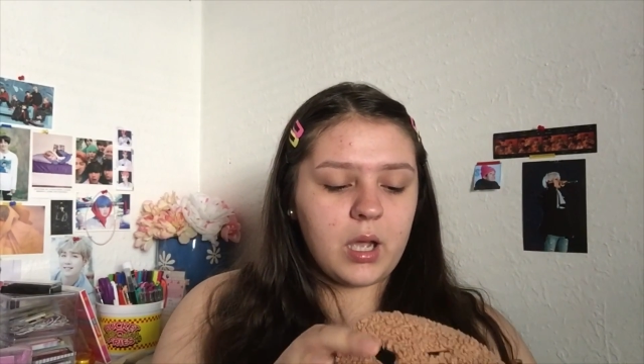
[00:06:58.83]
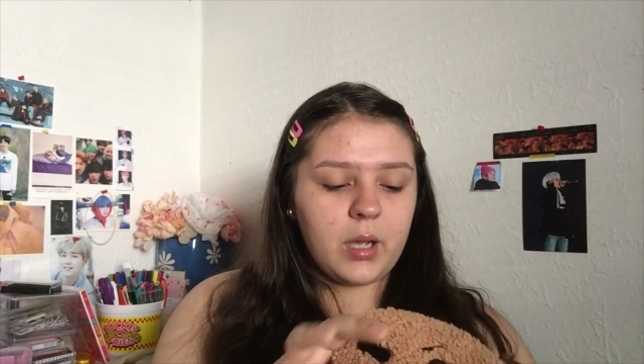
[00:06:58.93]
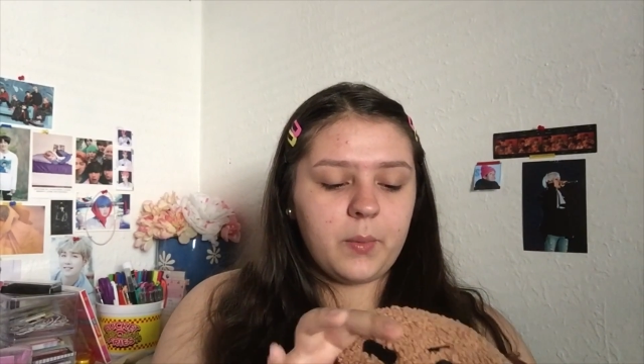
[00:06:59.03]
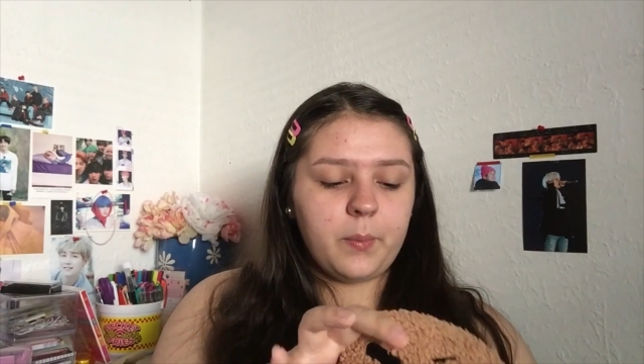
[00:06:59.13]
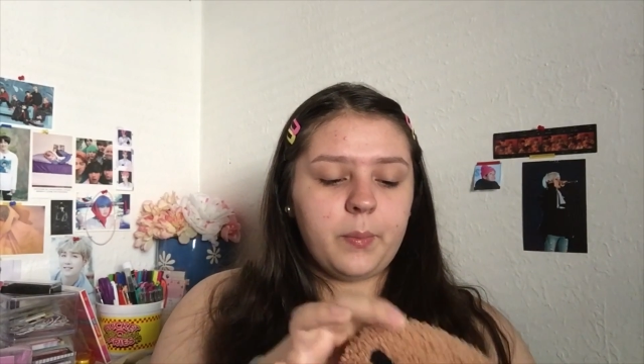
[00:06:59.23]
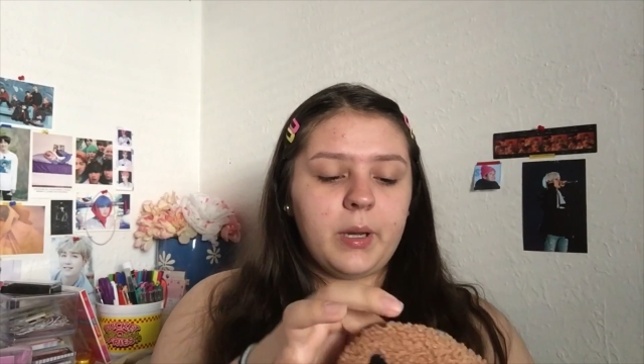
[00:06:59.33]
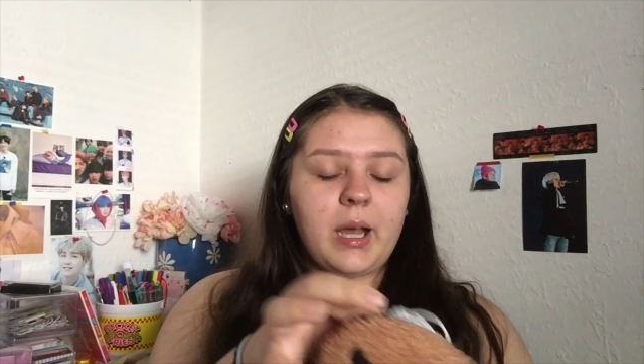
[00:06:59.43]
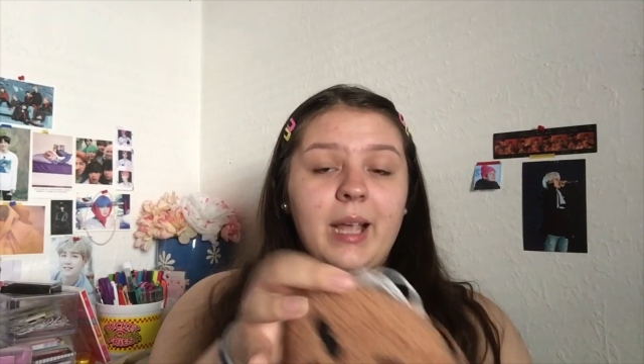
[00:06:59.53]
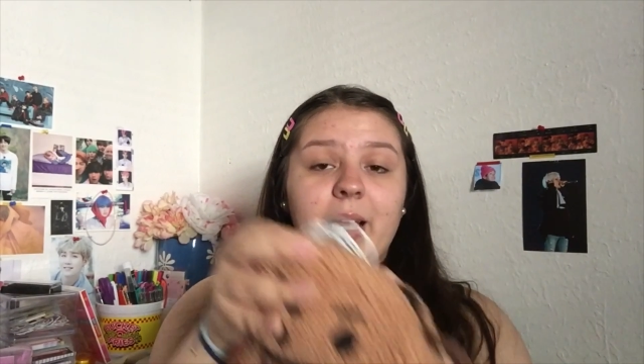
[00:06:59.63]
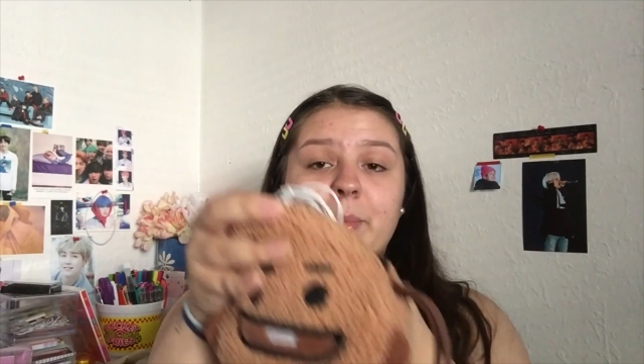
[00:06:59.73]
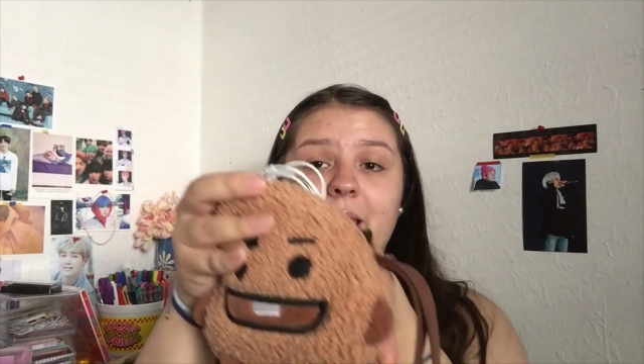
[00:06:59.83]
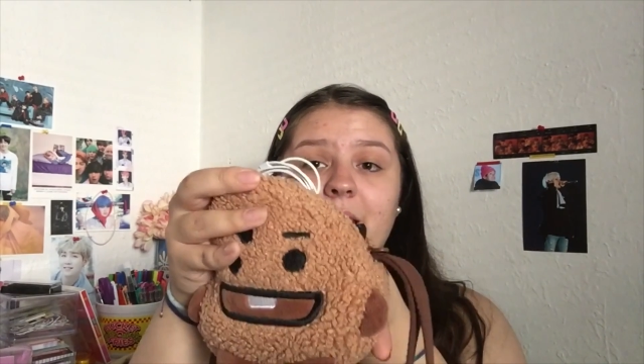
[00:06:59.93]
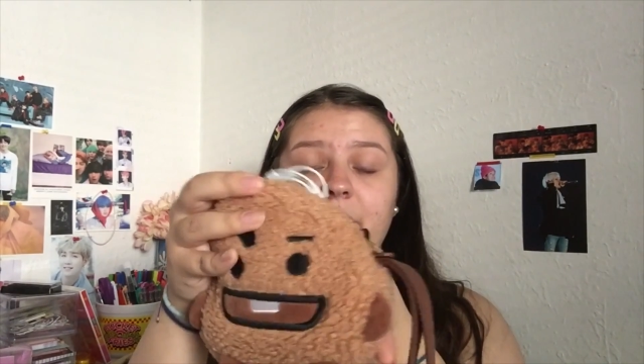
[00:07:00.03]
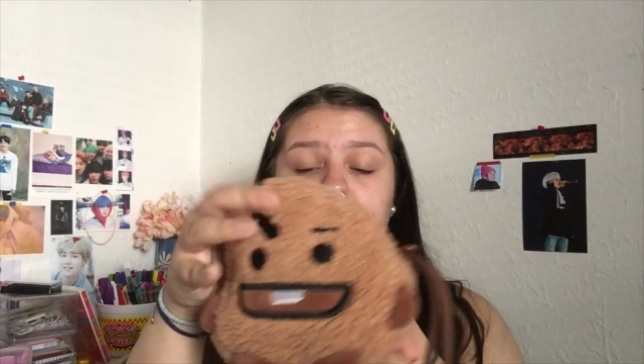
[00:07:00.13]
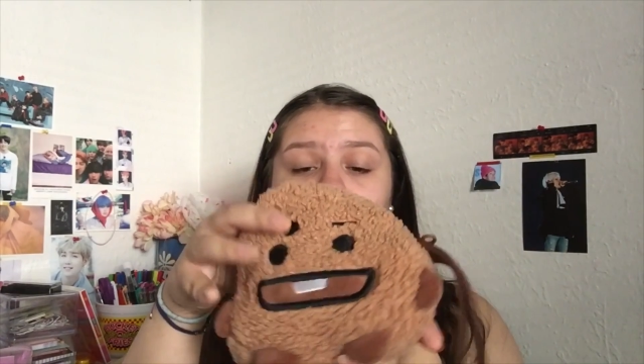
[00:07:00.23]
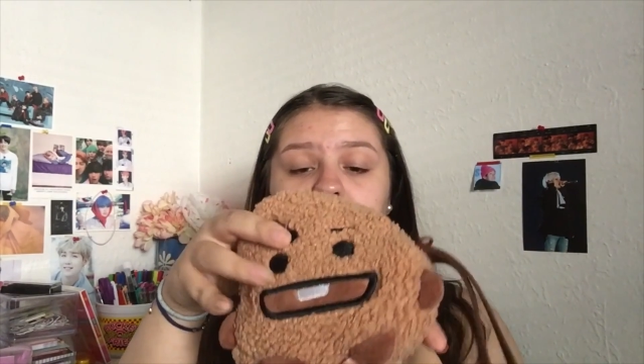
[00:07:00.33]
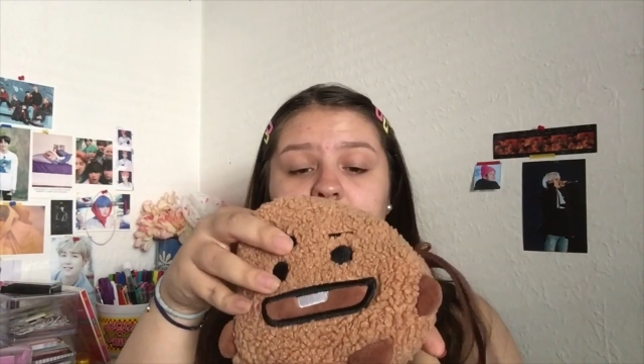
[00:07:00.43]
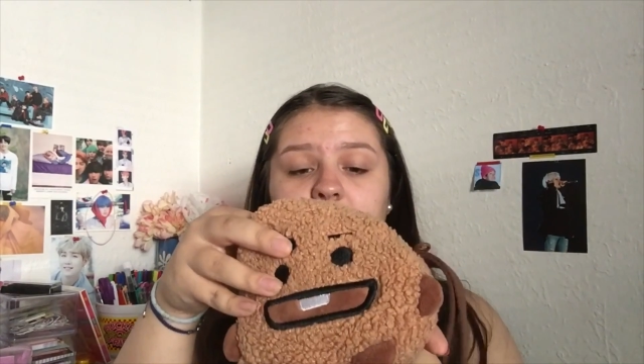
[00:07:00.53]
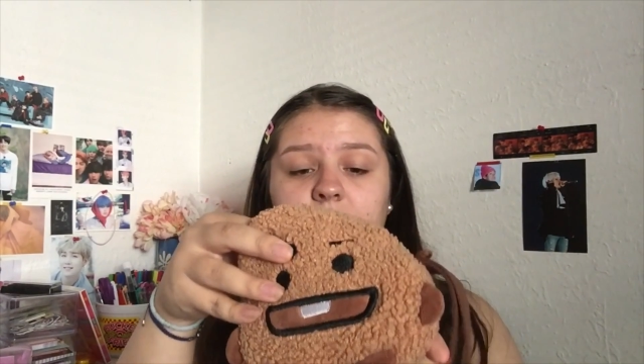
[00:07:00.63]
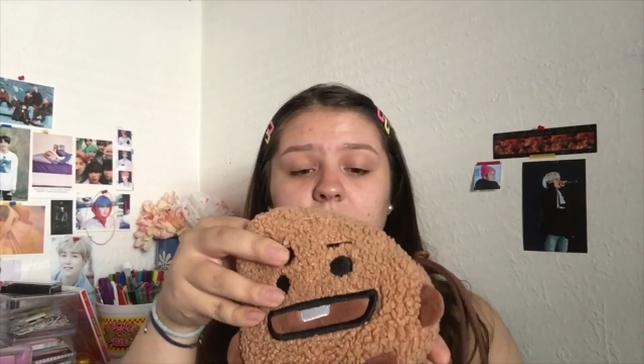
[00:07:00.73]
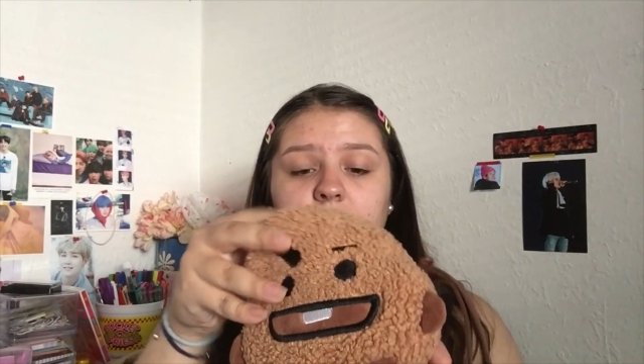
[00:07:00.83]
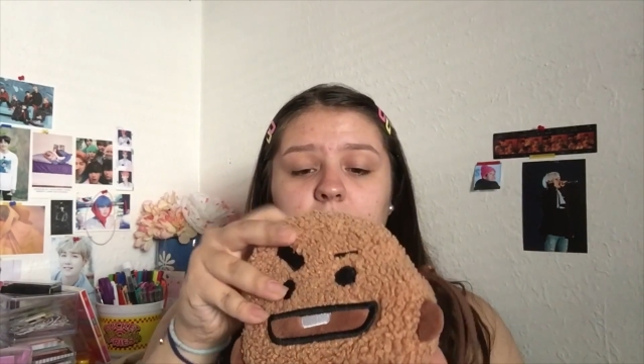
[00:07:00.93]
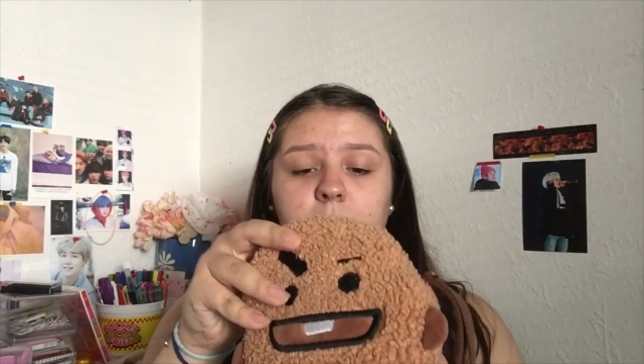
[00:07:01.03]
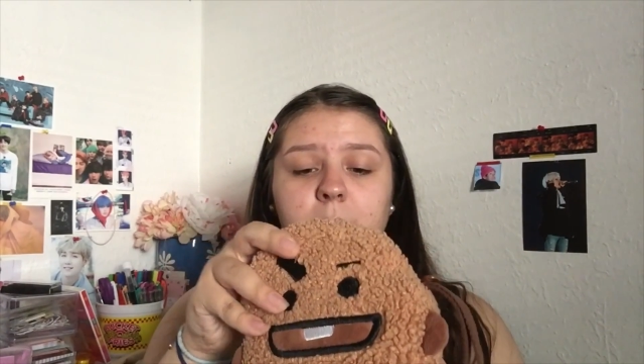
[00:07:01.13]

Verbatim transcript: Um, but I got my headphones in here,